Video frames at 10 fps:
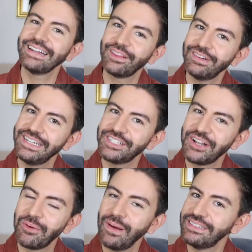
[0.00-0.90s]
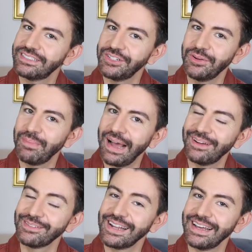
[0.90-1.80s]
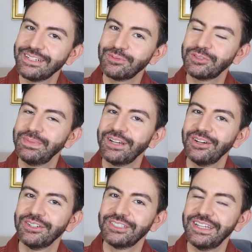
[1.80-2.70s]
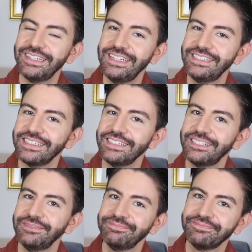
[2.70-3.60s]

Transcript: Now the reason I went to Poundland was because I needed